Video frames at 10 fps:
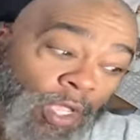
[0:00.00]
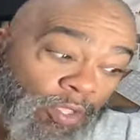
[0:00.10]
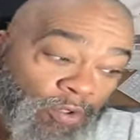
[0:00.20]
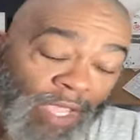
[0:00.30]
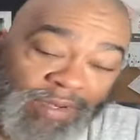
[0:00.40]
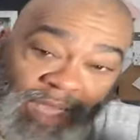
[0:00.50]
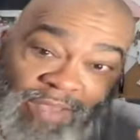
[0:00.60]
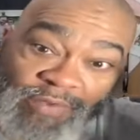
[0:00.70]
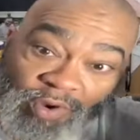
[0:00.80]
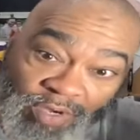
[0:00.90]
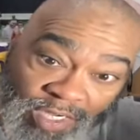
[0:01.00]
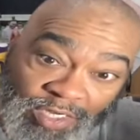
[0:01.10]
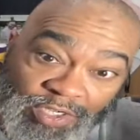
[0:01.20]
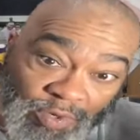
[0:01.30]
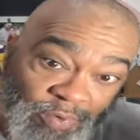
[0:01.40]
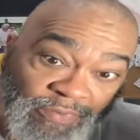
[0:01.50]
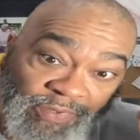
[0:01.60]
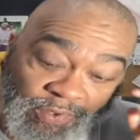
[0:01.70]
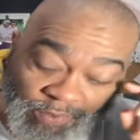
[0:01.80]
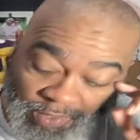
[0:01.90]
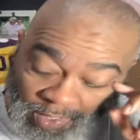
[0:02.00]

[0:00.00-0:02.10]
you have to have your literature reviewed,